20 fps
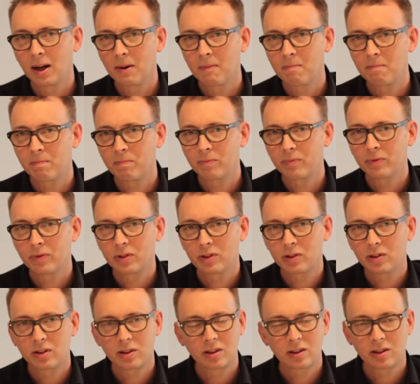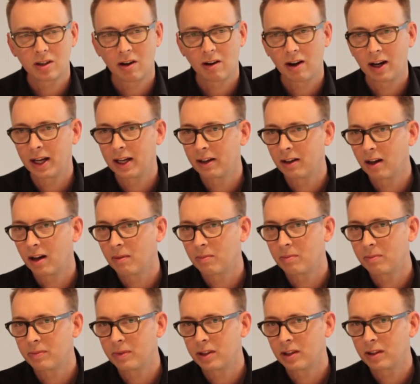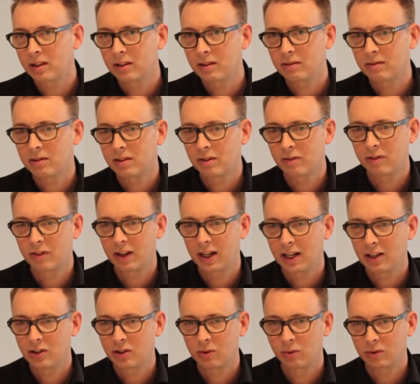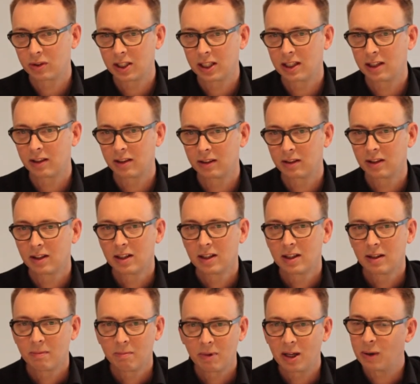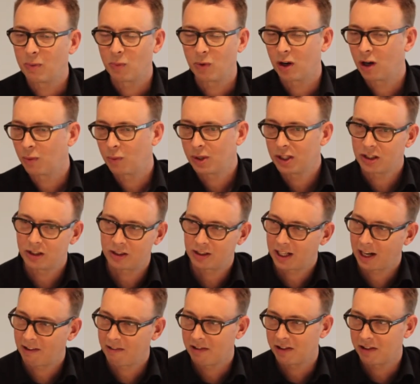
um, tying up the, the financial deal. Meanwhile, we just